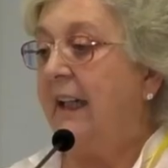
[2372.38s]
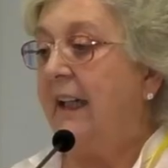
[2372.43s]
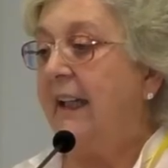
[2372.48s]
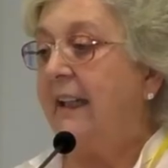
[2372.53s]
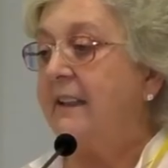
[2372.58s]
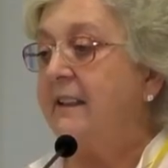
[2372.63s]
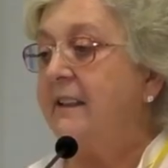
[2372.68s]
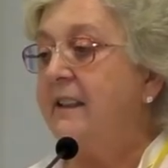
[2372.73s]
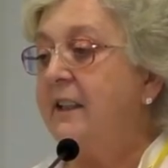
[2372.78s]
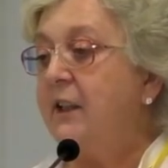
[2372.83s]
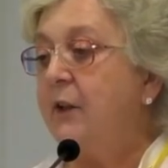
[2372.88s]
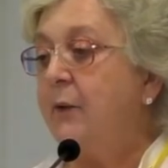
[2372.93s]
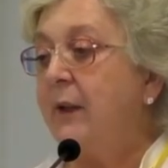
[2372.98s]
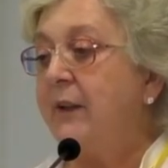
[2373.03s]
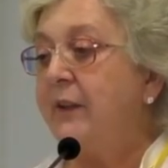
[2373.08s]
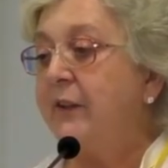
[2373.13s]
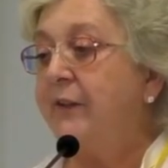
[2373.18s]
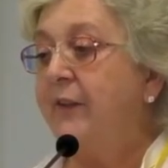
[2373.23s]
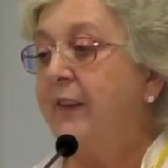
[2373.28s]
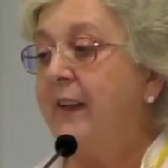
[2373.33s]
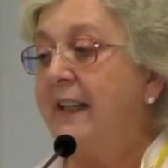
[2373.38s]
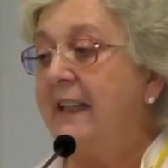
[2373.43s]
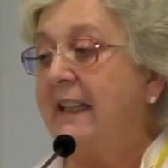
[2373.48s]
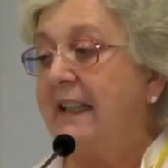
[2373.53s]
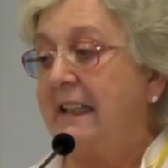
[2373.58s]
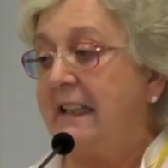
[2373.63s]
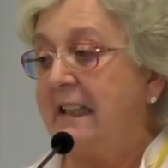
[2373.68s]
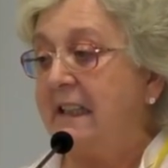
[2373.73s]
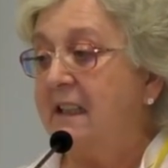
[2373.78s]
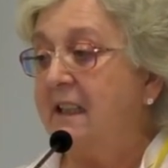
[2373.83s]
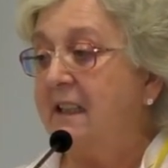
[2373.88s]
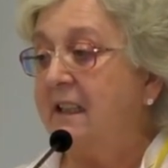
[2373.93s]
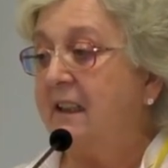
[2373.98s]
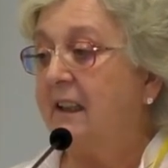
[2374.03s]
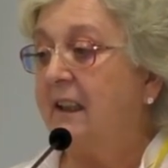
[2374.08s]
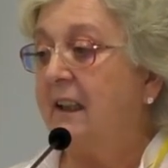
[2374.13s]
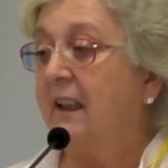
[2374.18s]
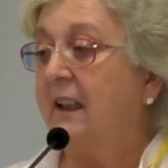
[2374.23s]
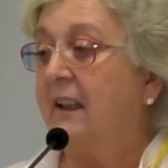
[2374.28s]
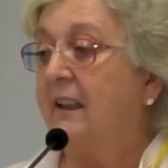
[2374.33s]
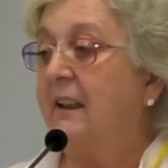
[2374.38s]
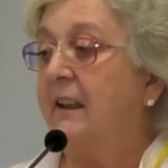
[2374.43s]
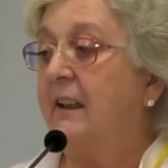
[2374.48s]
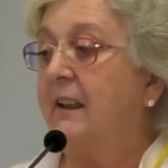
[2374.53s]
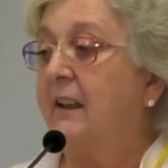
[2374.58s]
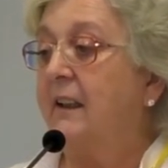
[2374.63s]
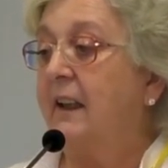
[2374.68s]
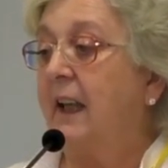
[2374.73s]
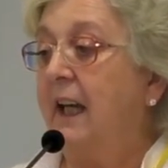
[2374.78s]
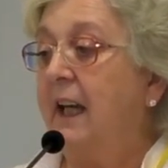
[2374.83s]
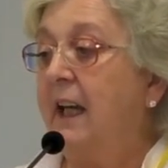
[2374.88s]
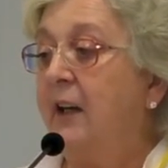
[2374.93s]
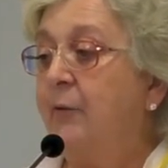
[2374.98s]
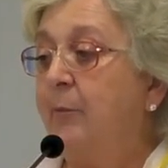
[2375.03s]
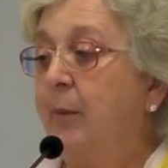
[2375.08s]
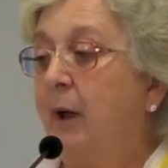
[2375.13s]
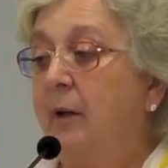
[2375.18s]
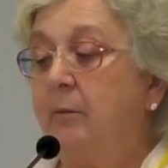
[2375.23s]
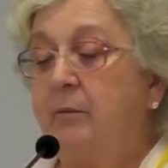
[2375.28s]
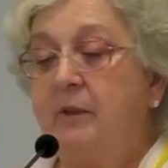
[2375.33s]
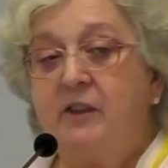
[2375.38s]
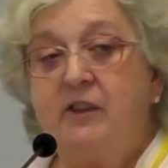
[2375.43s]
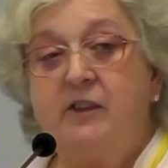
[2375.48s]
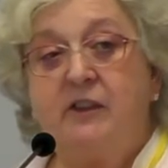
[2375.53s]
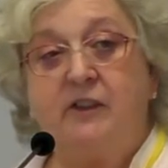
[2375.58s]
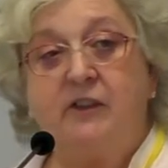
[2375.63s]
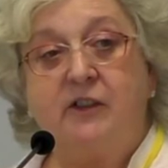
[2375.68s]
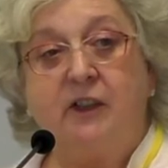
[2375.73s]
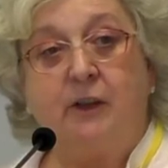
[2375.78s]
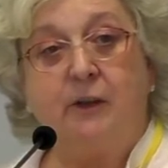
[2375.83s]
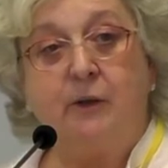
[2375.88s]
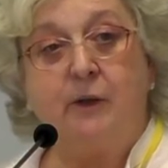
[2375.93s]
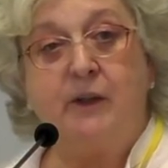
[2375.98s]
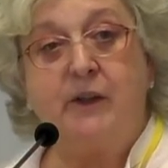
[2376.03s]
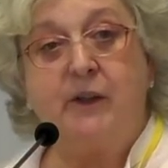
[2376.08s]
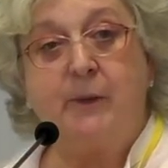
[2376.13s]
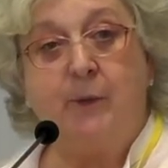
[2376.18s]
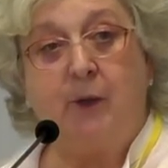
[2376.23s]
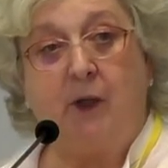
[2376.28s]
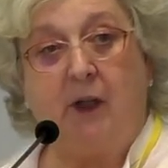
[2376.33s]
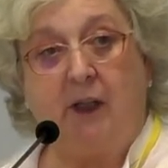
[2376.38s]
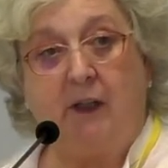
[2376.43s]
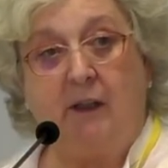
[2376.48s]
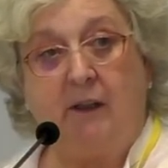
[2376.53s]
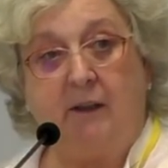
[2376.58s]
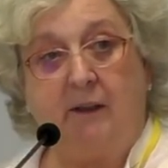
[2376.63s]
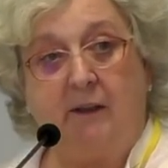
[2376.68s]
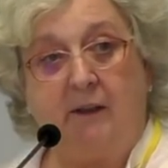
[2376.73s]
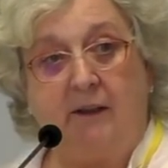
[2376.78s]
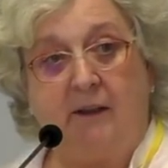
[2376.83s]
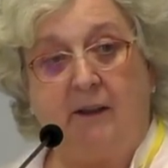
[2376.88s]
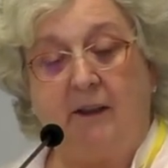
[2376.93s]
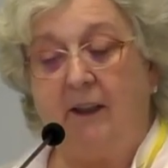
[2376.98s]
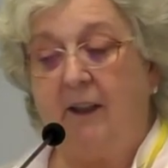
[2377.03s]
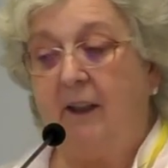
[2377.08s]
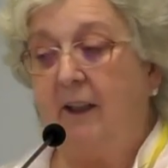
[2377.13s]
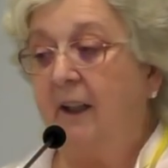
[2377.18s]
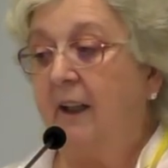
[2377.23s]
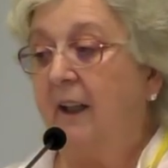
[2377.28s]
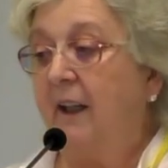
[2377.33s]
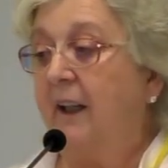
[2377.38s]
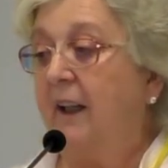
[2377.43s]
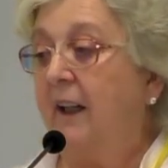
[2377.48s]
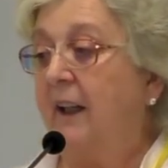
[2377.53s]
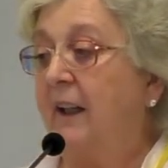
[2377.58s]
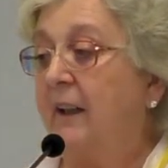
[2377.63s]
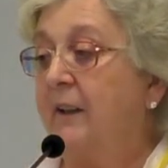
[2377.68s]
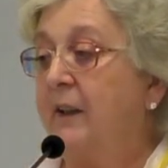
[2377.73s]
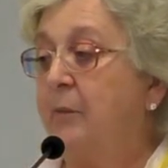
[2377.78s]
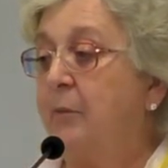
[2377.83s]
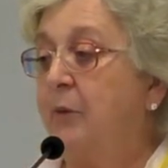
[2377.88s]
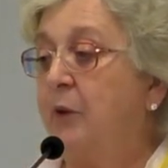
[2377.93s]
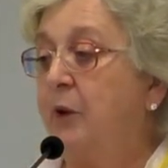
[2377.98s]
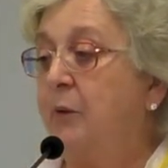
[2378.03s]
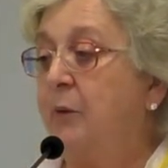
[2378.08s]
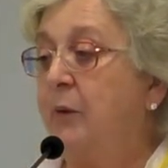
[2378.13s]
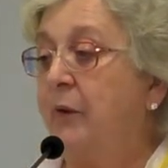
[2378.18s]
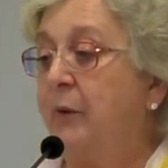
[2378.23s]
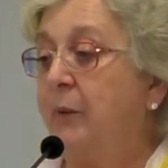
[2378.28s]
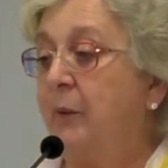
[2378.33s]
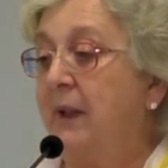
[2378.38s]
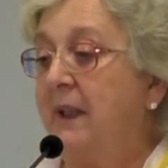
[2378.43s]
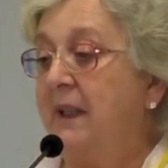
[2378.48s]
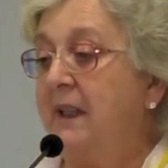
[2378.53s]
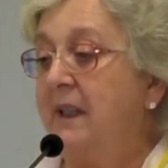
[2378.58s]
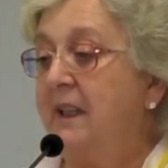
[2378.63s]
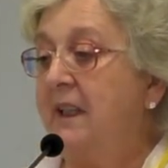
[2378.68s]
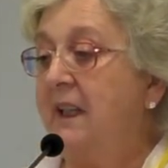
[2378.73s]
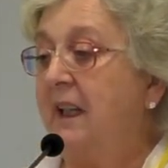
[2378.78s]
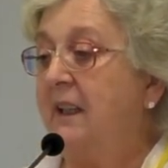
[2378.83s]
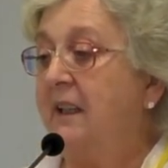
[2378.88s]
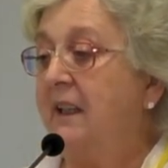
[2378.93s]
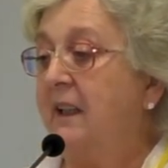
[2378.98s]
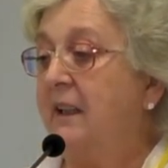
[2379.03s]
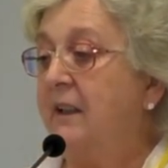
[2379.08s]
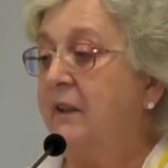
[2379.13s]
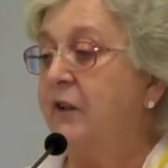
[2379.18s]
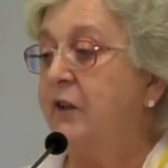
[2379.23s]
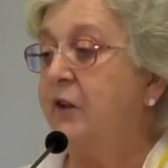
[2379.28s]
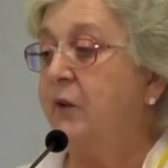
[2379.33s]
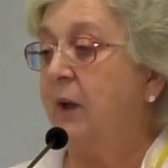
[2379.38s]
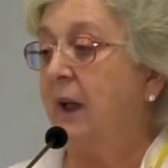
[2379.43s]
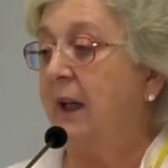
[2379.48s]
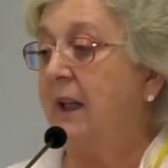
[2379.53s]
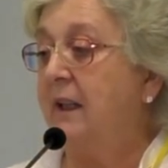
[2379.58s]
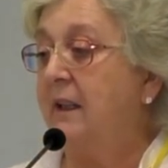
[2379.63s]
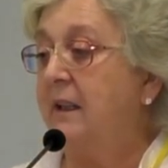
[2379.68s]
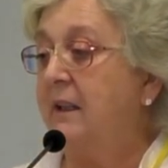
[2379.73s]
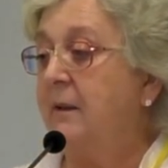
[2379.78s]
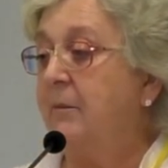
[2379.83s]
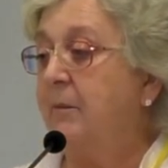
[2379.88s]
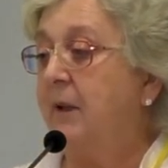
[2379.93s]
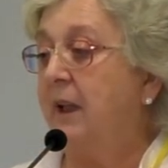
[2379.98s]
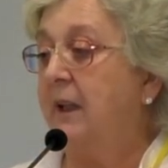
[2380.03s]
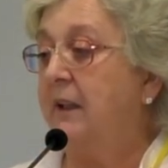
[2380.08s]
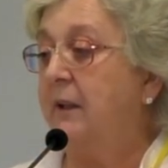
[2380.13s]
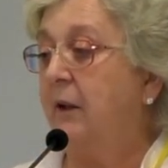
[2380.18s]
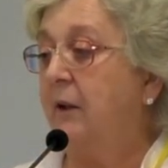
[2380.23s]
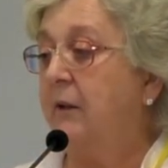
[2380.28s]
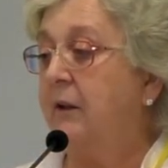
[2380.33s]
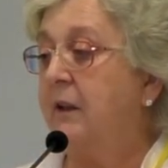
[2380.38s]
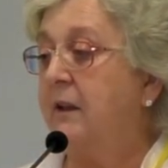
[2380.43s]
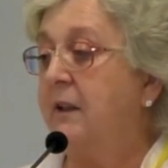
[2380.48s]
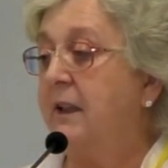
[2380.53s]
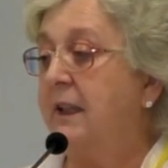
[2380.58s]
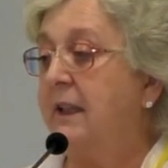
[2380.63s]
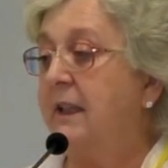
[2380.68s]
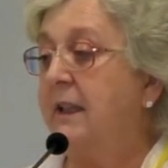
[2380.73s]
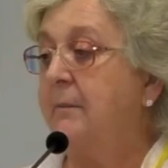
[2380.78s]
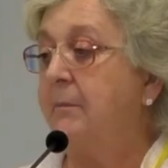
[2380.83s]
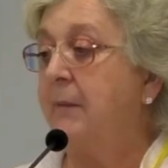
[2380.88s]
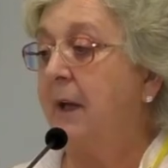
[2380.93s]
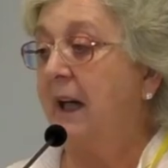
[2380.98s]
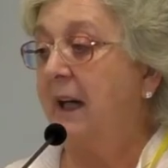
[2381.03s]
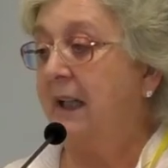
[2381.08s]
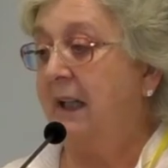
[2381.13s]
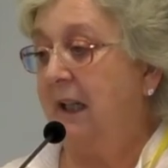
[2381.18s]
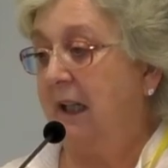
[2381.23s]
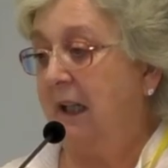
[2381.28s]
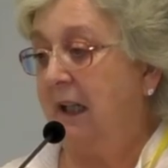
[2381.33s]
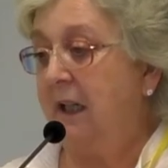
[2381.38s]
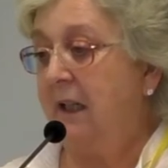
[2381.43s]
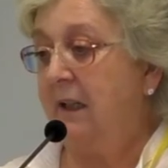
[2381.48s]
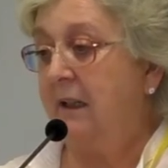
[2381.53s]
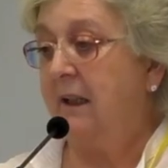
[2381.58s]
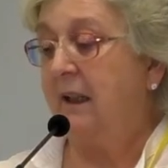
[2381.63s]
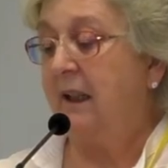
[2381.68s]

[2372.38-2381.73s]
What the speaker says: In TOS Finland, they have published a children's book. The book was written and illustrated by Nonanina Maki,